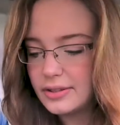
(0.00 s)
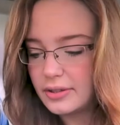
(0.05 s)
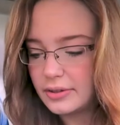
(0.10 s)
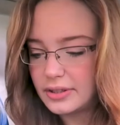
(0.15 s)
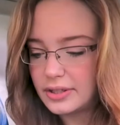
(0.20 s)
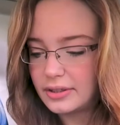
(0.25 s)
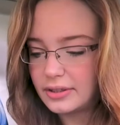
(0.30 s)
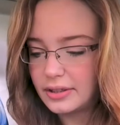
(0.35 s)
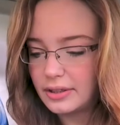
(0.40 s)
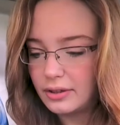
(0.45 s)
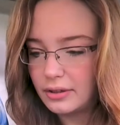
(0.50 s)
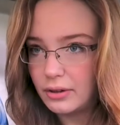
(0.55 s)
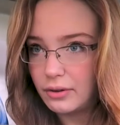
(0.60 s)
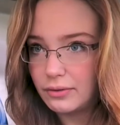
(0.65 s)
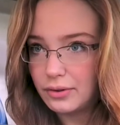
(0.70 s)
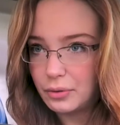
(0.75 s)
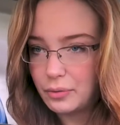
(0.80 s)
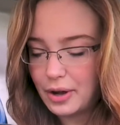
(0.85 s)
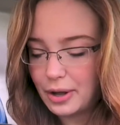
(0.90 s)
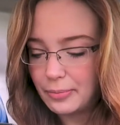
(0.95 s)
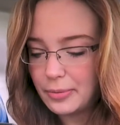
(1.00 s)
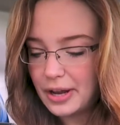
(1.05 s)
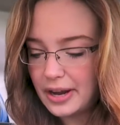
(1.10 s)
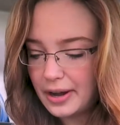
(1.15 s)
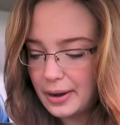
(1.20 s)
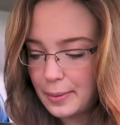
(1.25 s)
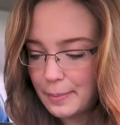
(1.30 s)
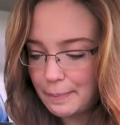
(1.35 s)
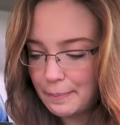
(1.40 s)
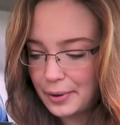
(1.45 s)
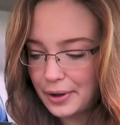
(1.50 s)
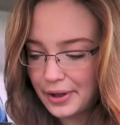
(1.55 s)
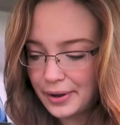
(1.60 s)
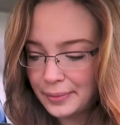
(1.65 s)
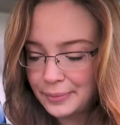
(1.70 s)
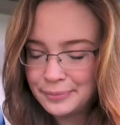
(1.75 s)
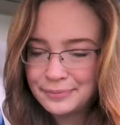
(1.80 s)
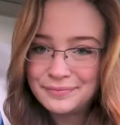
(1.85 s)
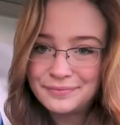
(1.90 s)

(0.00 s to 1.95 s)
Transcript: so it's a little overwhelming, but